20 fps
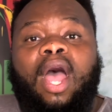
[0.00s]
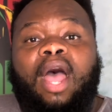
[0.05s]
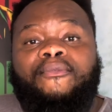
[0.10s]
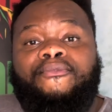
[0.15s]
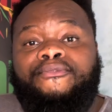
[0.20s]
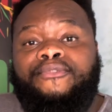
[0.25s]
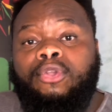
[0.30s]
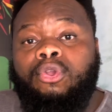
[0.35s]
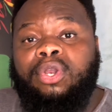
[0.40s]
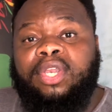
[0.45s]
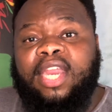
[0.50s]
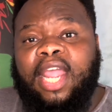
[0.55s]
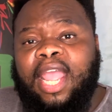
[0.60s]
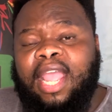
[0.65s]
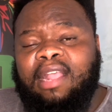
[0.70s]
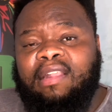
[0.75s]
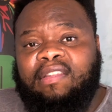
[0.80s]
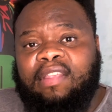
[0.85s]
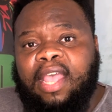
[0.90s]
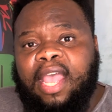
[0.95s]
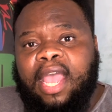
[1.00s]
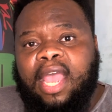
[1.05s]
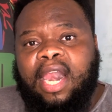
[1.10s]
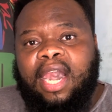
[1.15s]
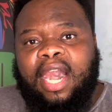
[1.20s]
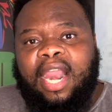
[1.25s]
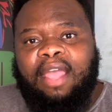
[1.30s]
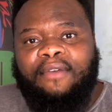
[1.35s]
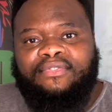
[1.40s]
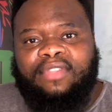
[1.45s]
a few days
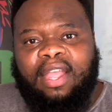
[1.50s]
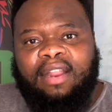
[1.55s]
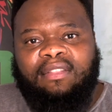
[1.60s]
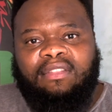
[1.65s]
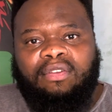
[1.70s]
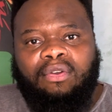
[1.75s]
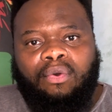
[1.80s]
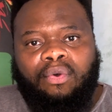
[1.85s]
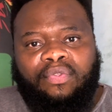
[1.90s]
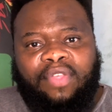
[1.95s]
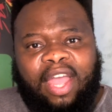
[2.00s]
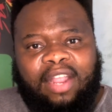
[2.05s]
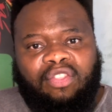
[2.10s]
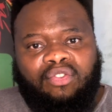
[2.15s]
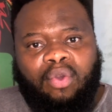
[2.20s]
left until that